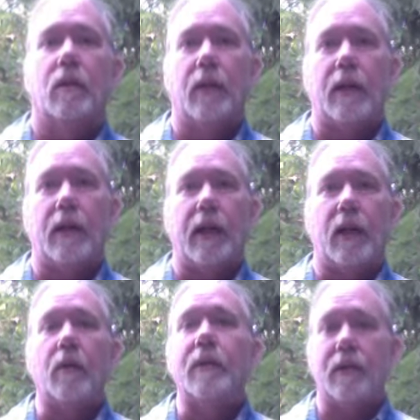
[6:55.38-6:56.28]
When I
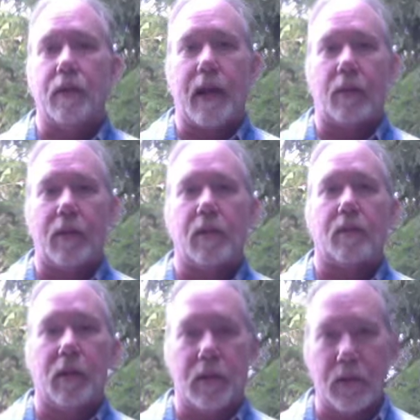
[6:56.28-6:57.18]
always do that when
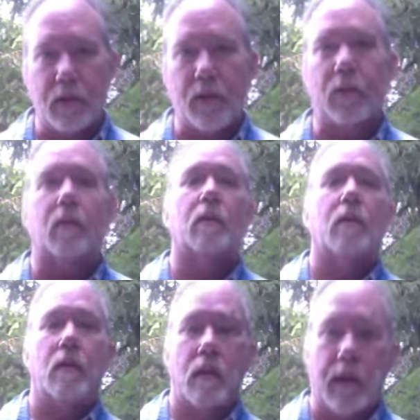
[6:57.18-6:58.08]
something's new,
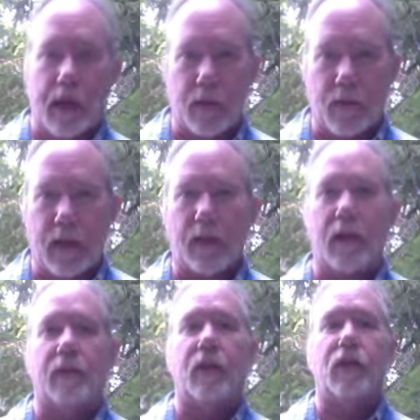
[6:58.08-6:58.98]
kind of like
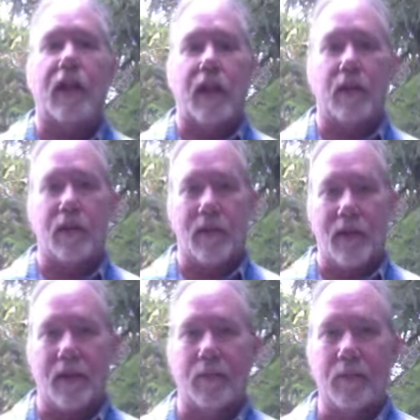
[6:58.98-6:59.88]
give it a chance,
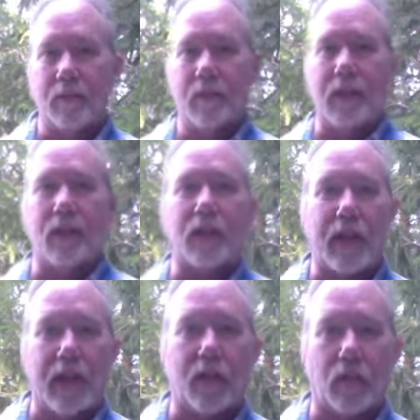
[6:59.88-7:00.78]
to
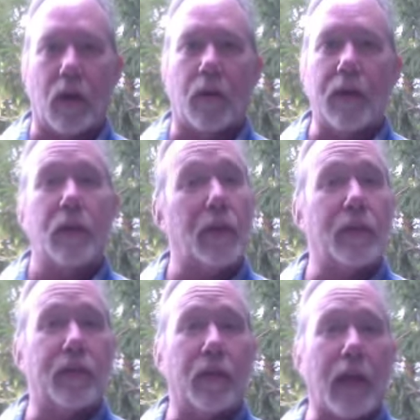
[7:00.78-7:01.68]
kind of grow into its full